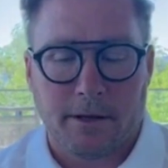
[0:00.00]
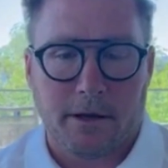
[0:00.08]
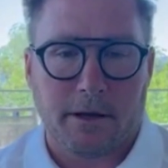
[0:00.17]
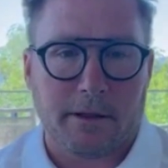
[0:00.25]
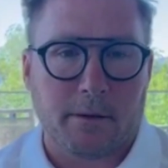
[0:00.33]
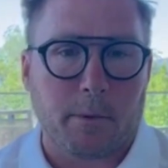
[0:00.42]

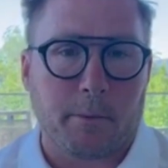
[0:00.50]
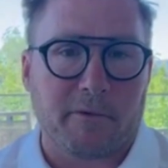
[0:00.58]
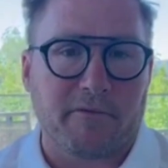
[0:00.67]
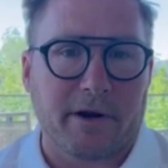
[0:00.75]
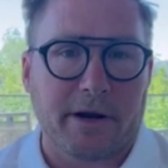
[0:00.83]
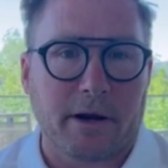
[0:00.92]
uh, that we're
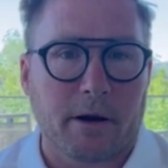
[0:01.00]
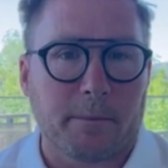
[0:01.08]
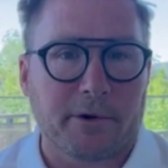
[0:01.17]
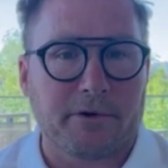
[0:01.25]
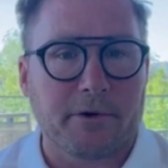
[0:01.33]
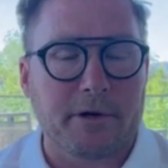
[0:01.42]
providing
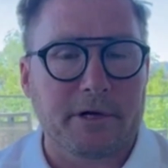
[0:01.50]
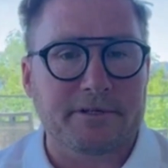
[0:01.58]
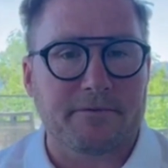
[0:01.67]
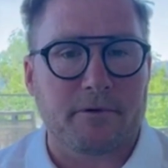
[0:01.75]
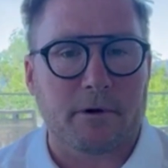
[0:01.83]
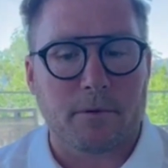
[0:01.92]
opportunities
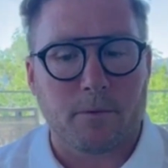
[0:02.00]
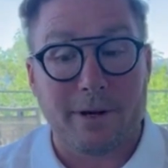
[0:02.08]
for.